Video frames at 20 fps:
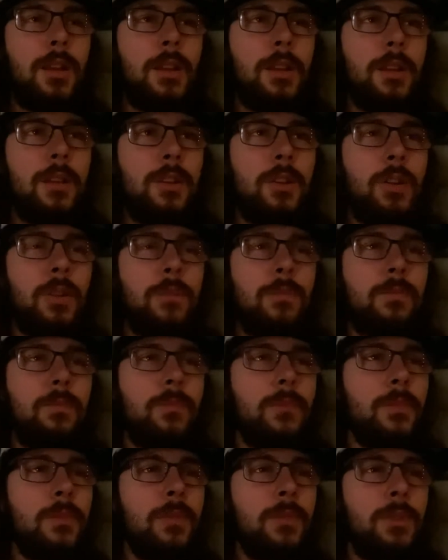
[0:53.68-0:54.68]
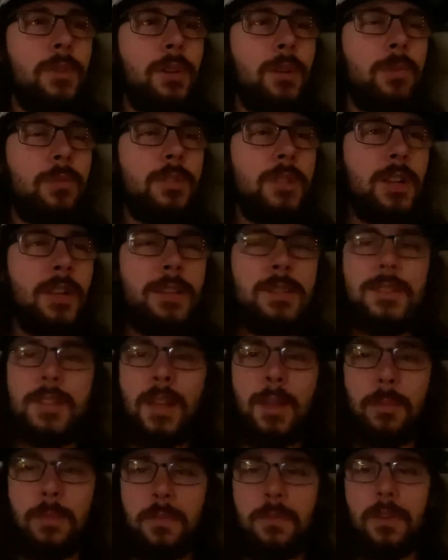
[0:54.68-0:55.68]
You know, it was a nice
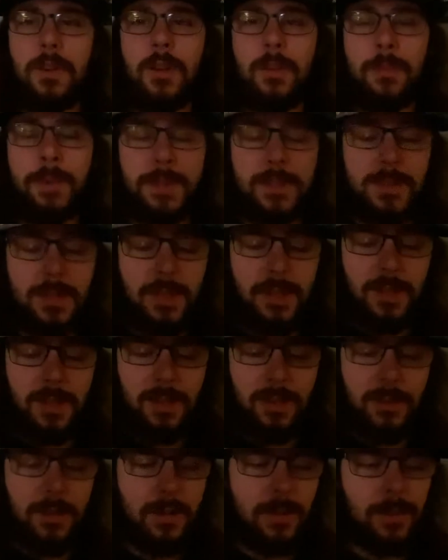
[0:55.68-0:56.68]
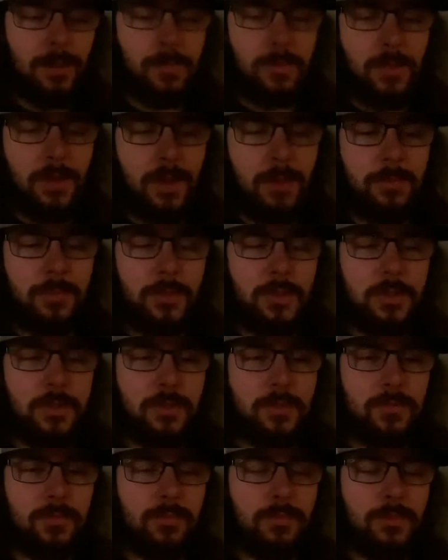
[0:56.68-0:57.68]
day, but very busy. And
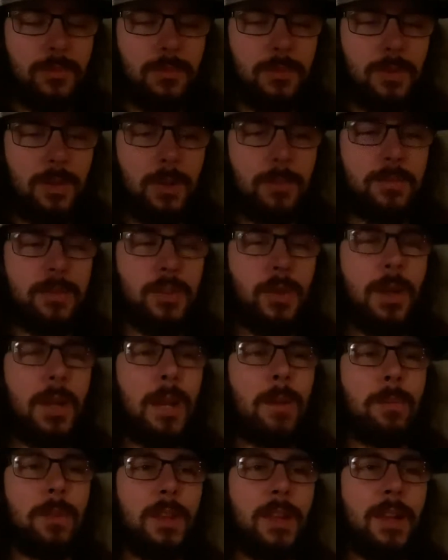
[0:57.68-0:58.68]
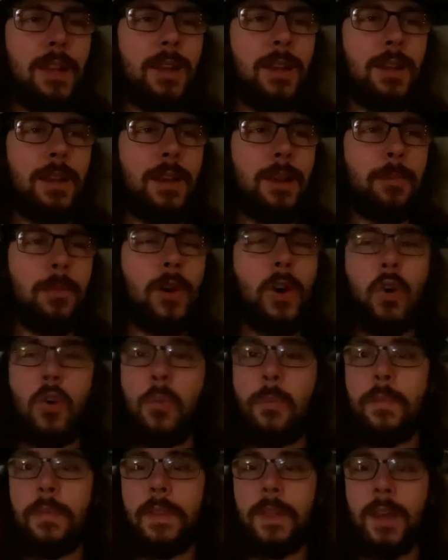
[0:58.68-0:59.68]
I'm so happy that I'm
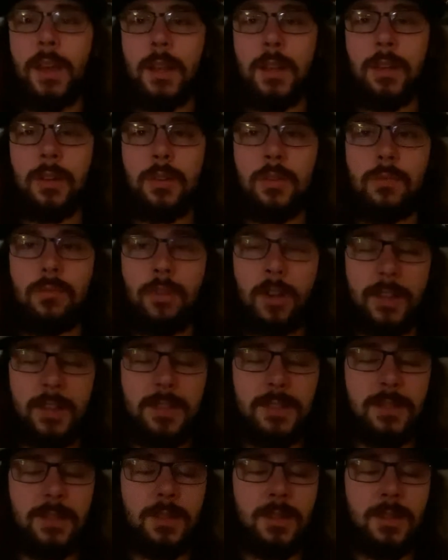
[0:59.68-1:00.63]
home and that I can rest